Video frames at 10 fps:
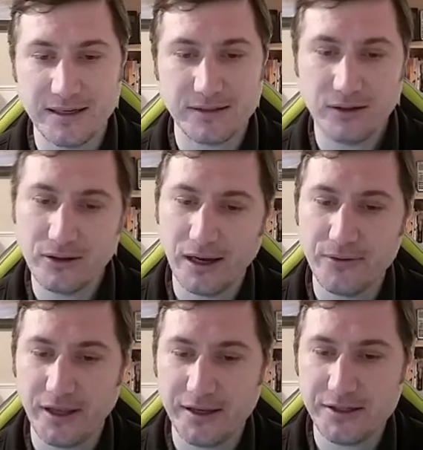oh, how
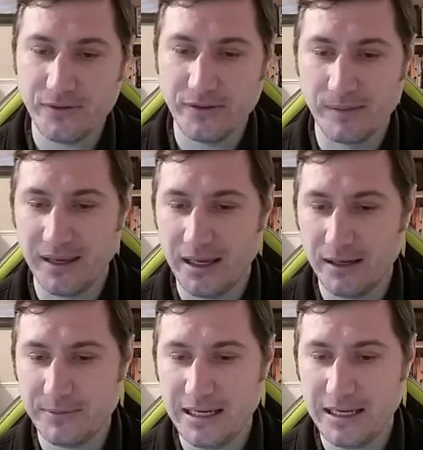nice for them, and
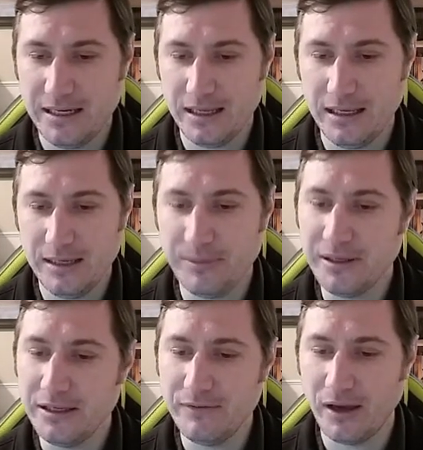obtain a
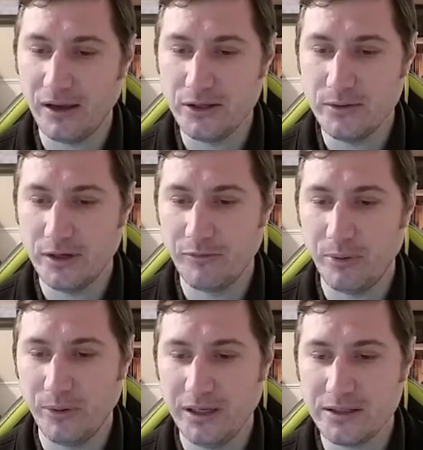p-value of
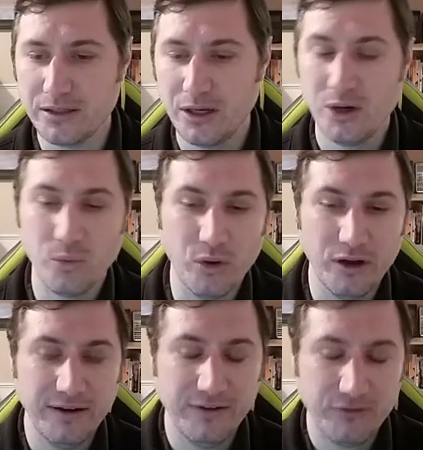
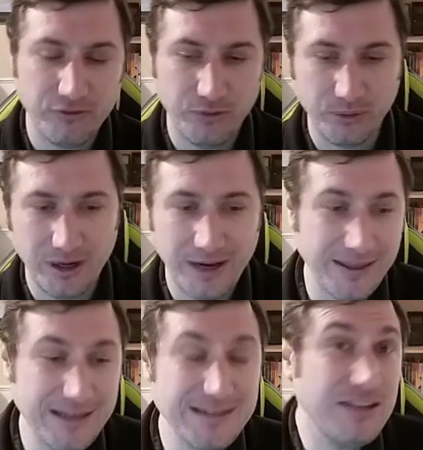0.14. Ah,
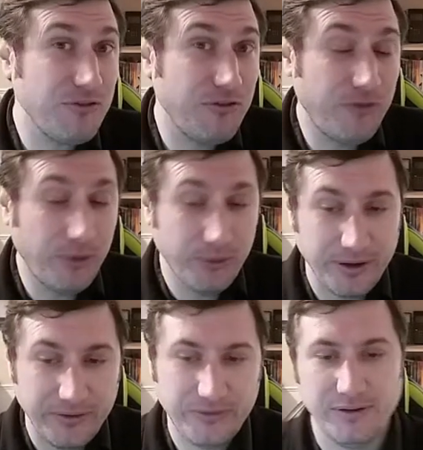they did it for
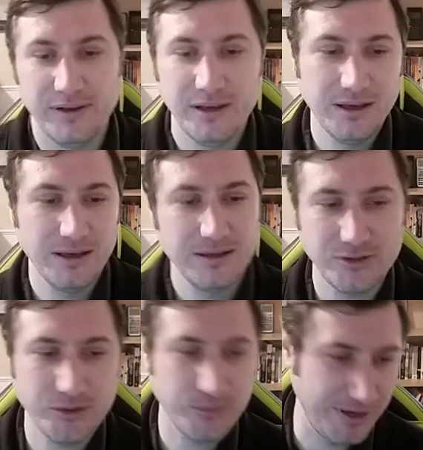us.
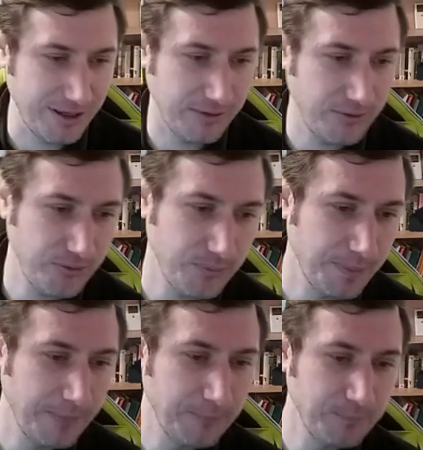So nice.
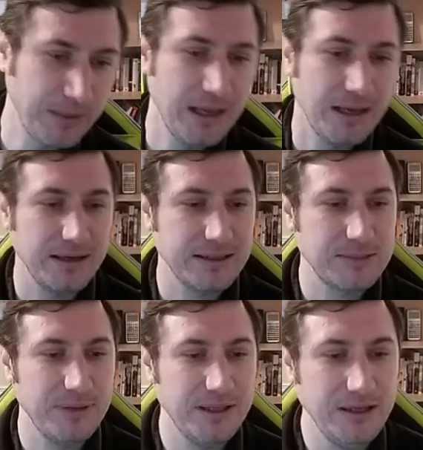
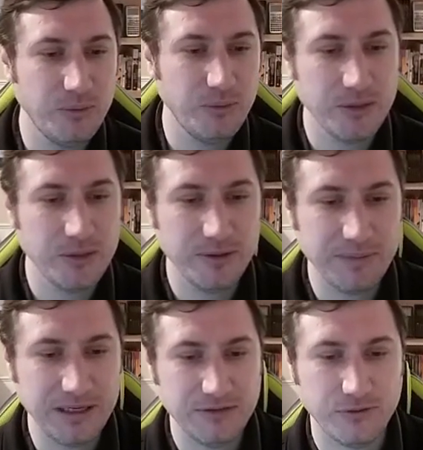Explain what it would
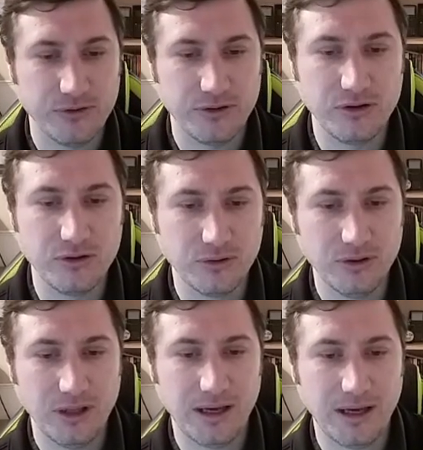mean for the
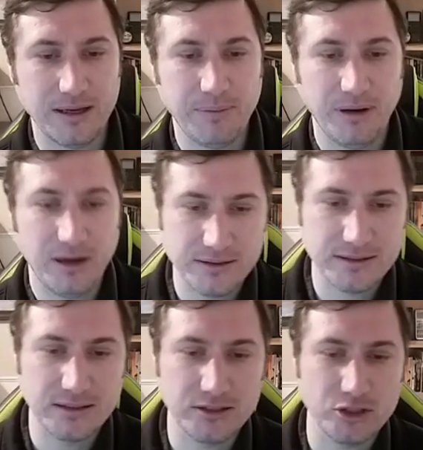null
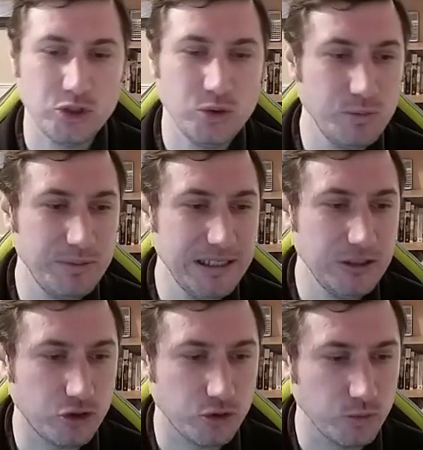hypothesis to be
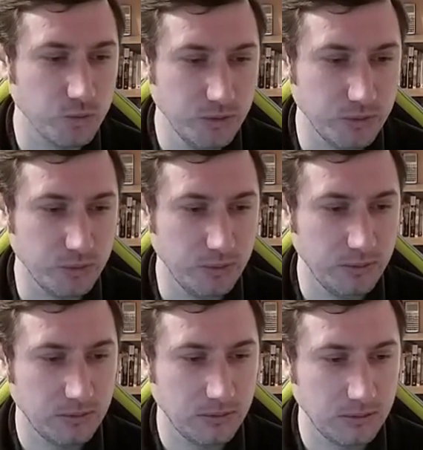true.
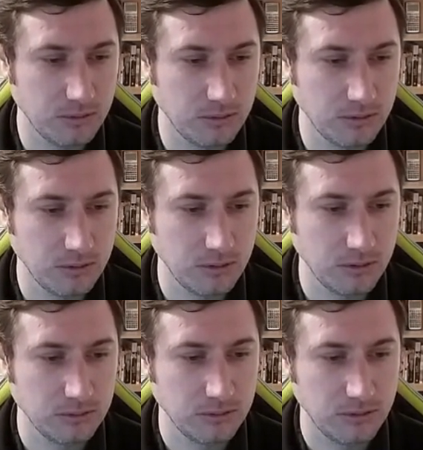
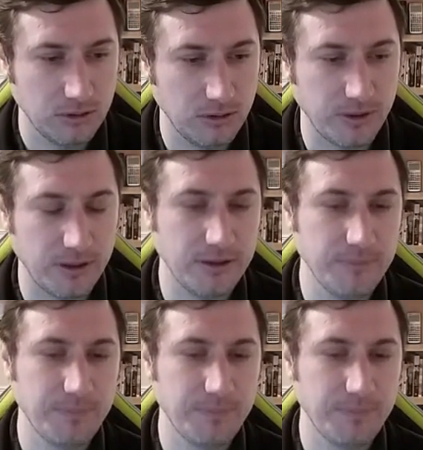Okay.